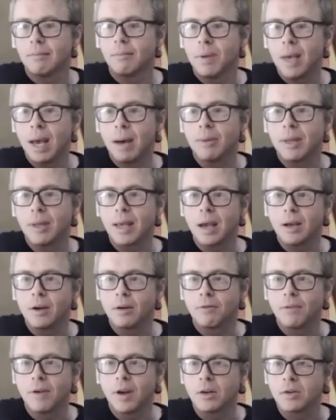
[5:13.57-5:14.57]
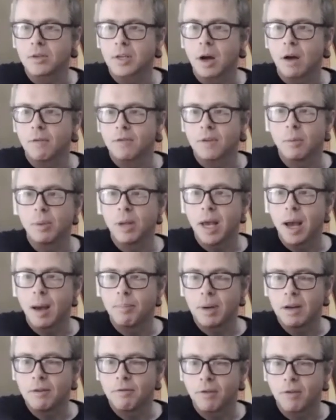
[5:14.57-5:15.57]
be able to get your fingers comfortably
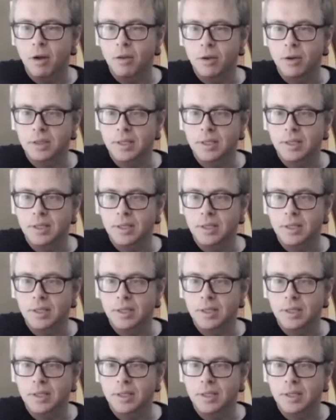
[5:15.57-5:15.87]
up any farther.